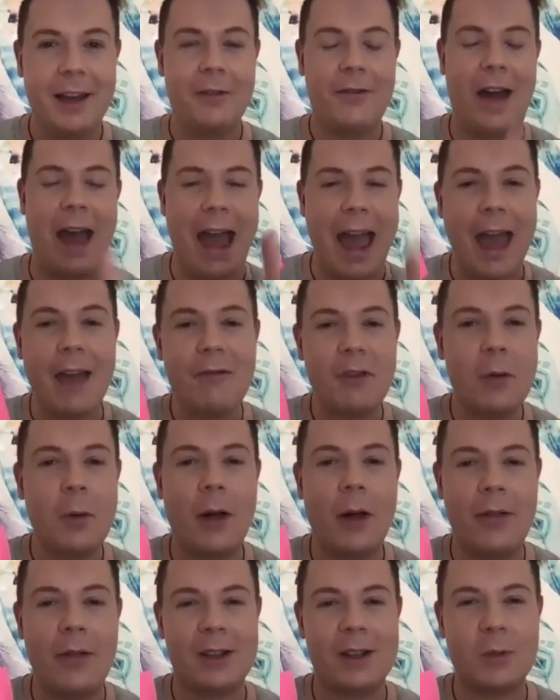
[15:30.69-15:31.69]
for
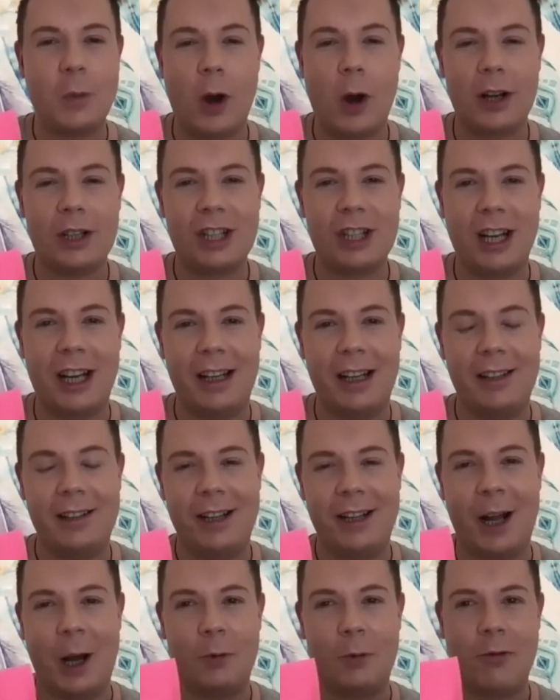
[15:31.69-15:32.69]
everyone that's watching,
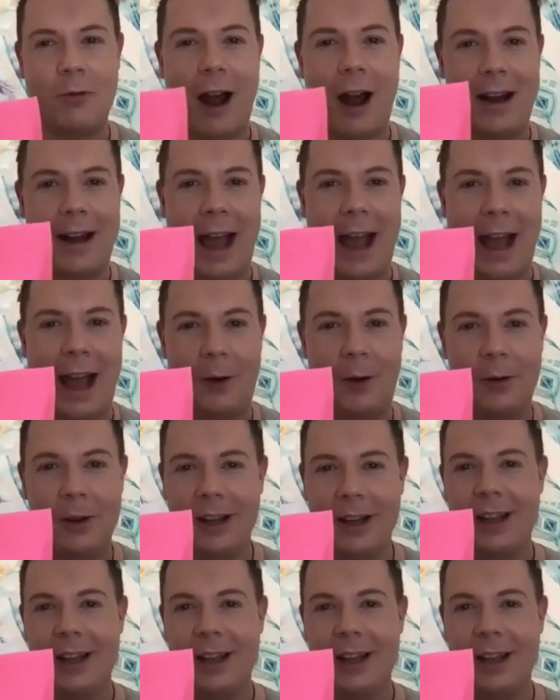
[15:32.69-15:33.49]
you know, right now,